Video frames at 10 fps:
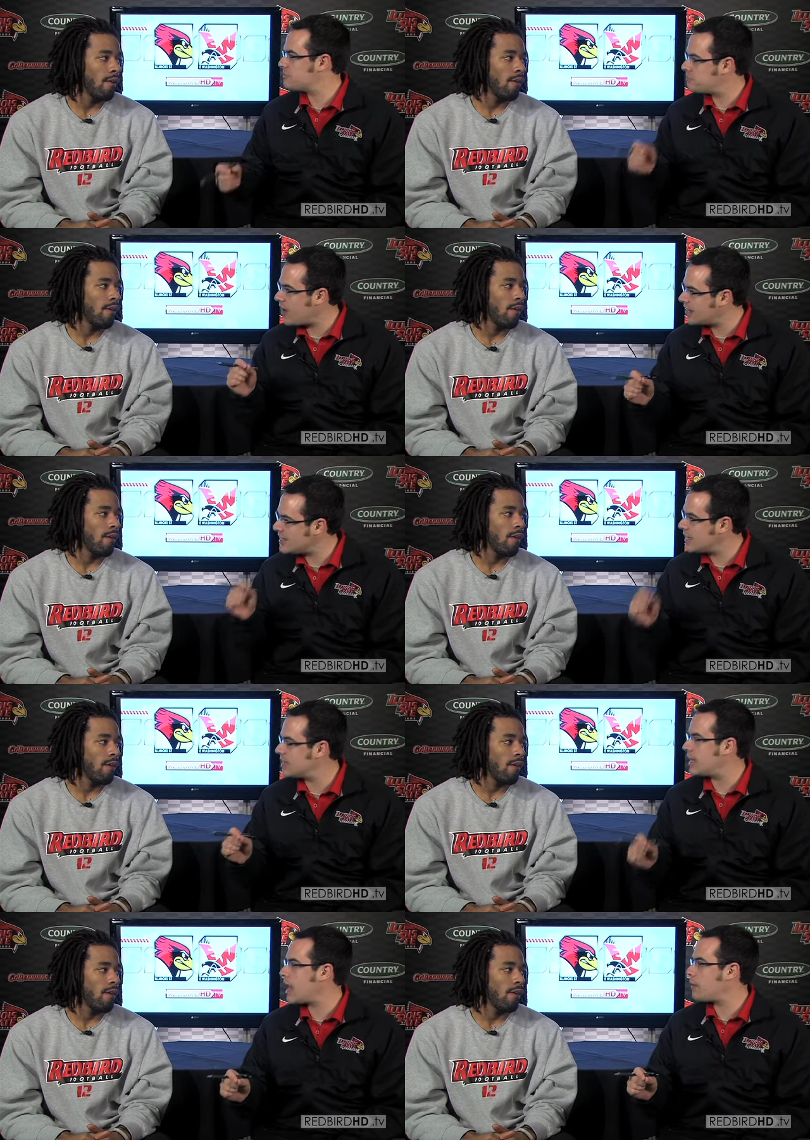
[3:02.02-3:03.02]
Speaker 1: to finally
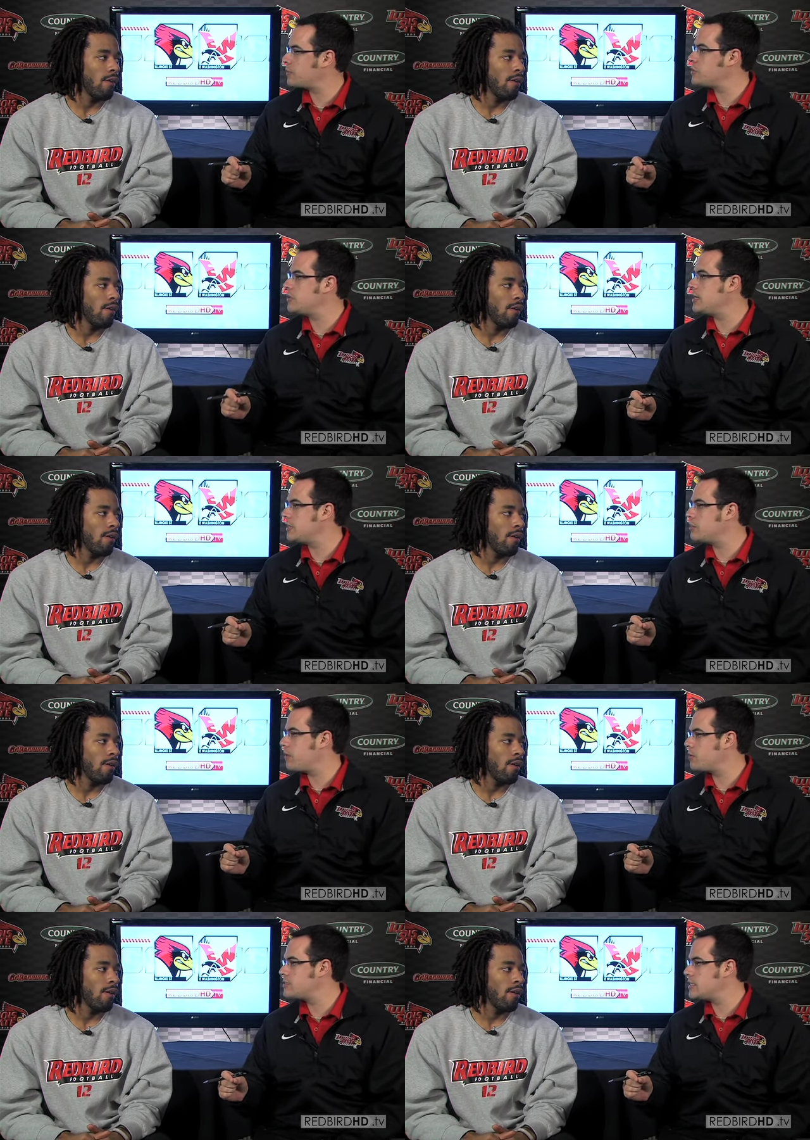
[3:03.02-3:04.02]
get that opportunity in the
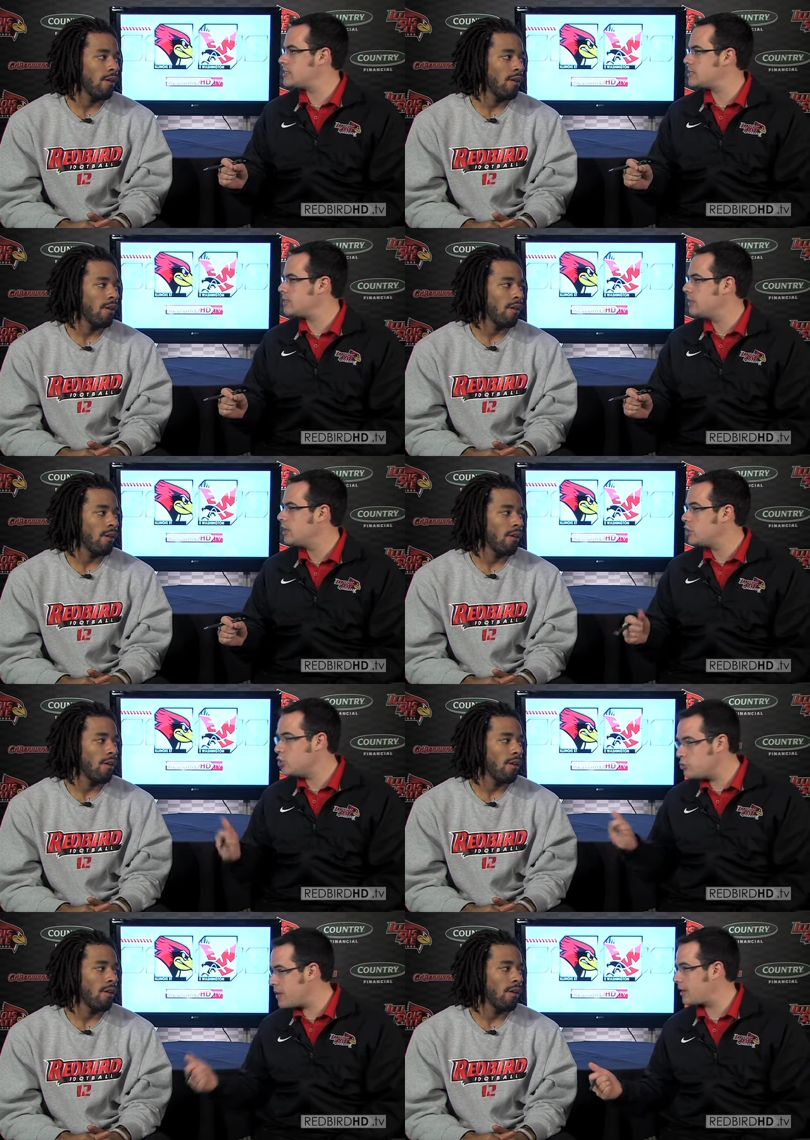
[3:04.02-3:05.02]
postseason.
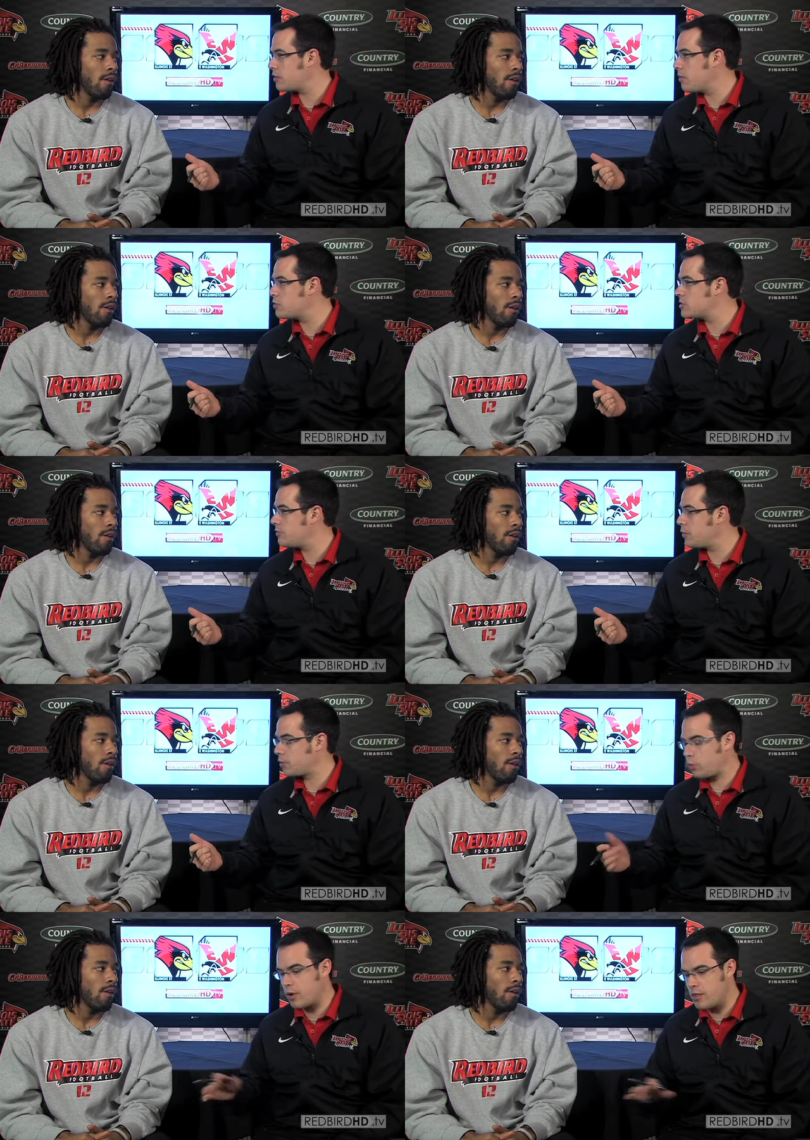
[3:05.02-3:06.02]
You make the most of it
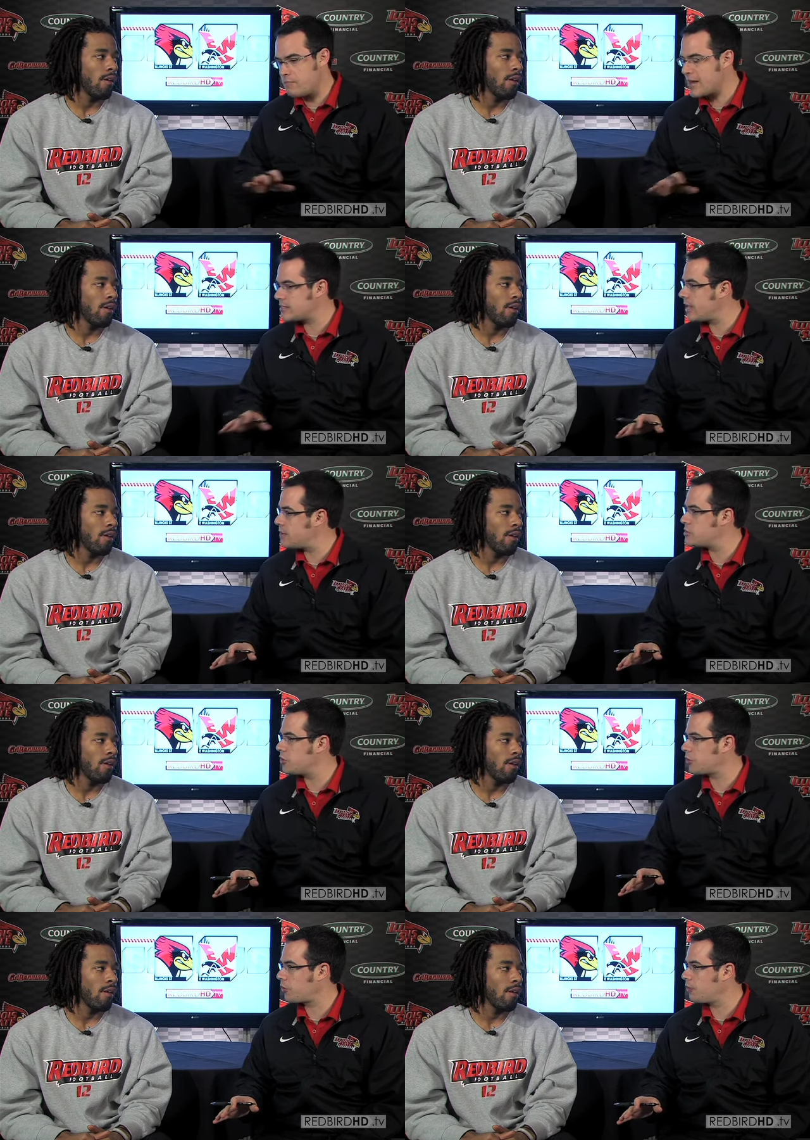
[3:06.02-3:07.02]
with one of the best games of
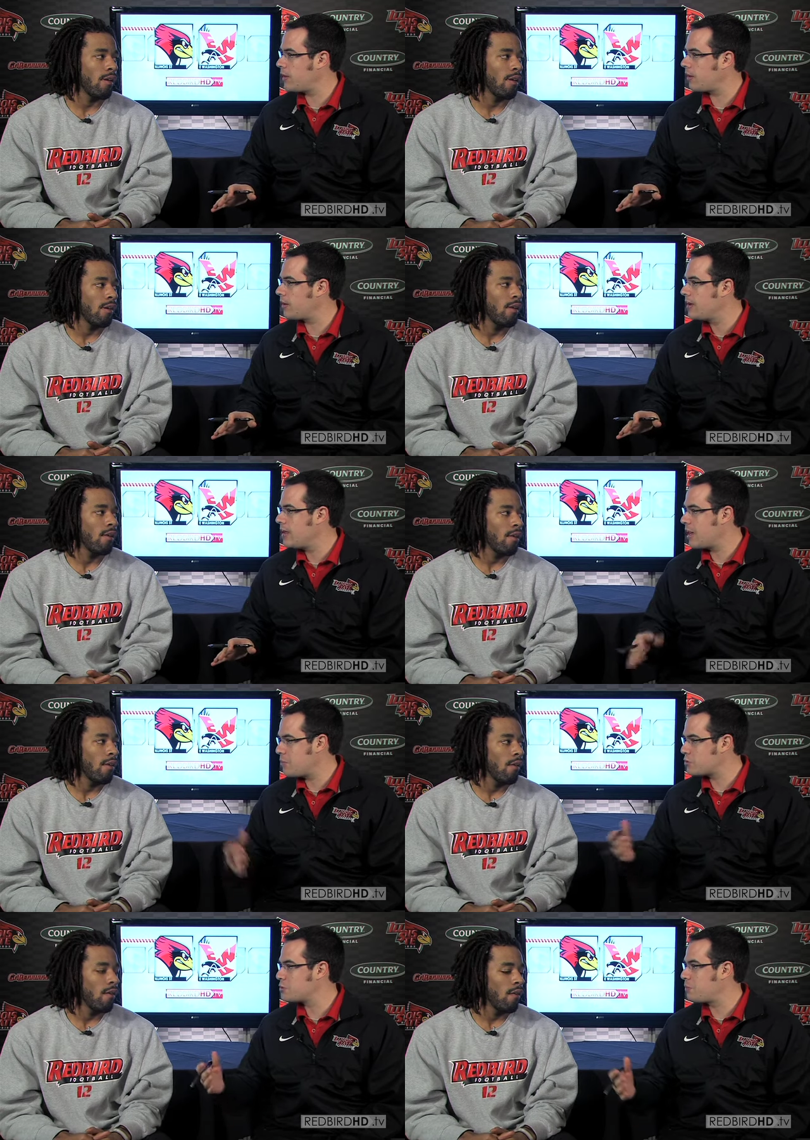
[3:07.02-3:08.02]
your career, and
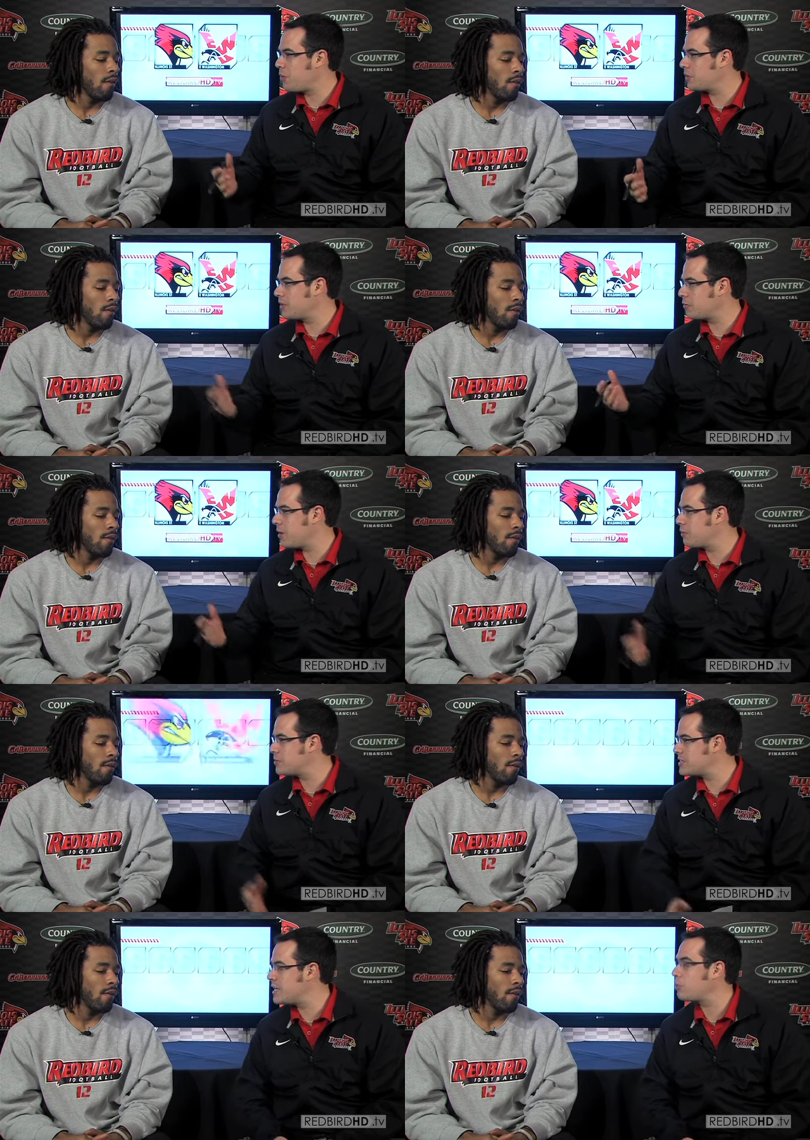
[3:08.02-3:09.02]
most importantly, the
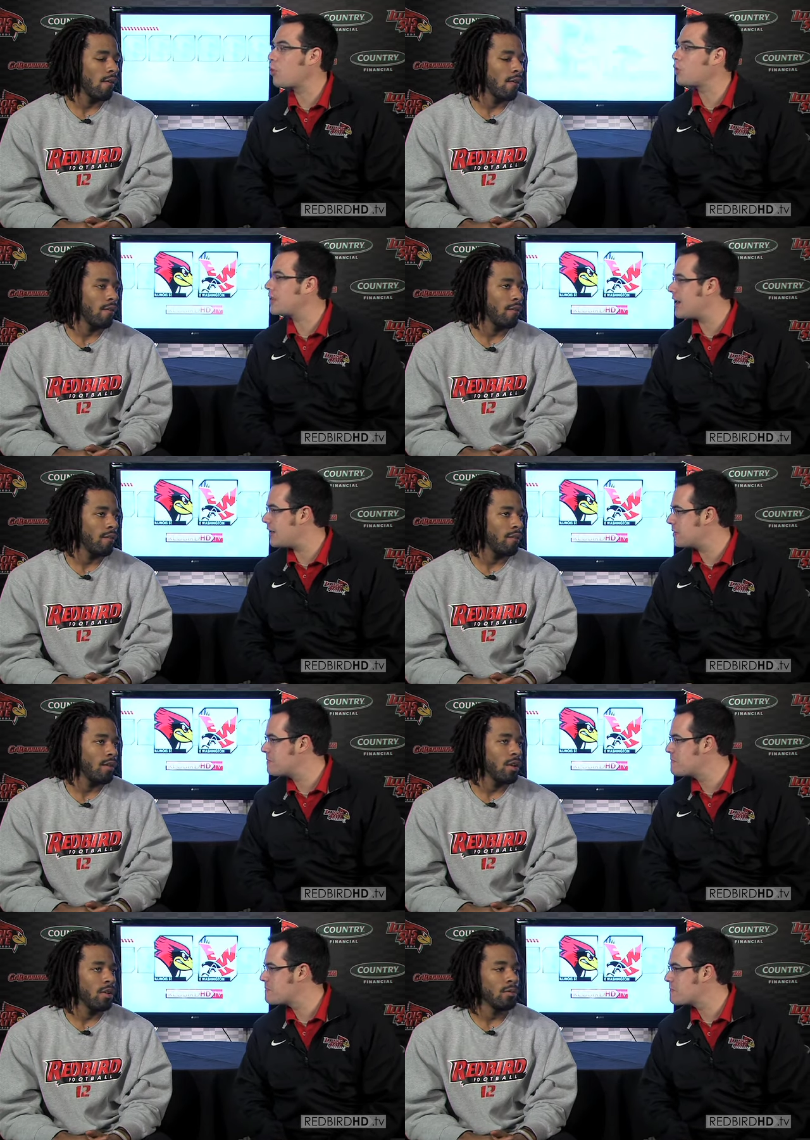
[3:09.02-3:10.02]
Redbirds keep rolling on.
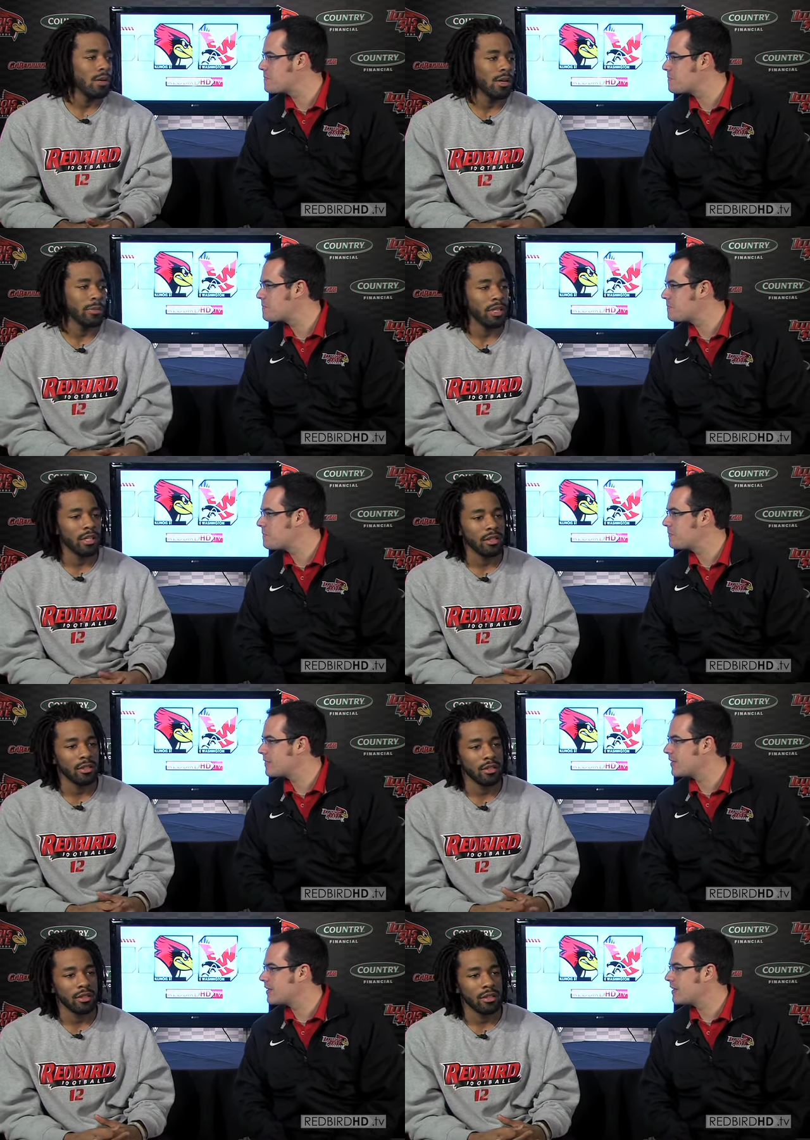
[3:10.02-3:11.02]
Speaker 2: Well, I mean,
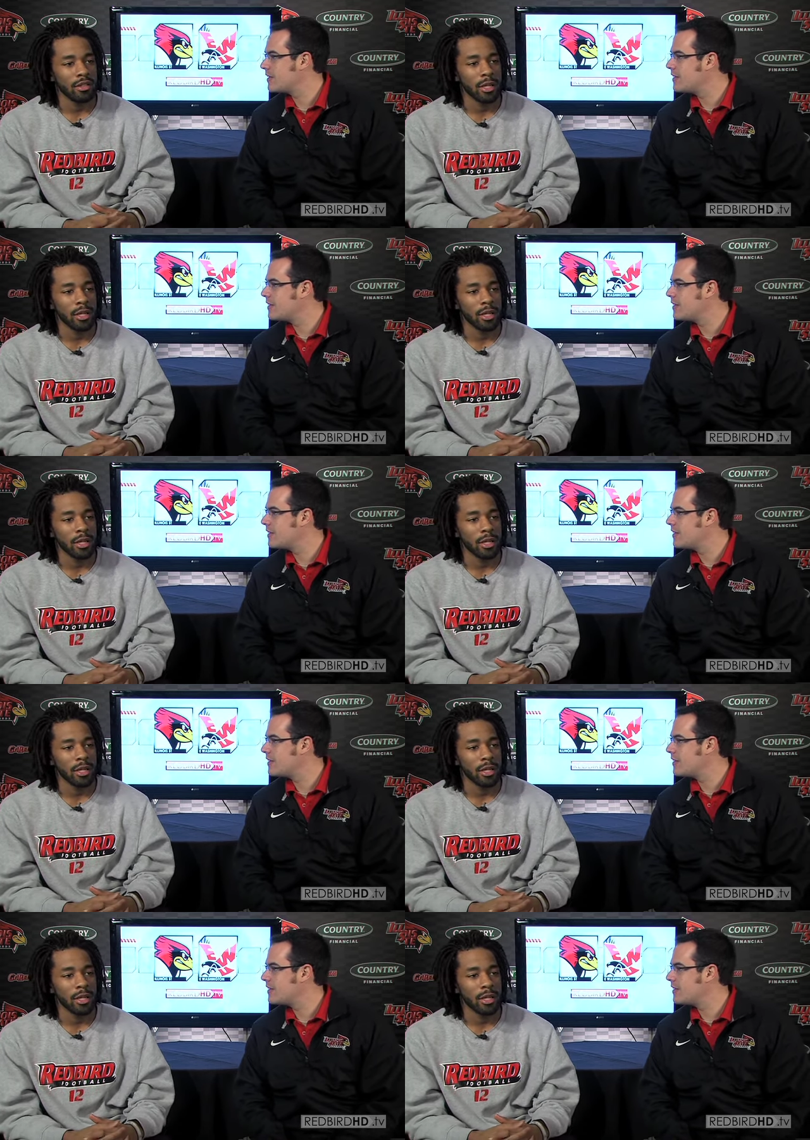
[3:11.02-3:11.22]
that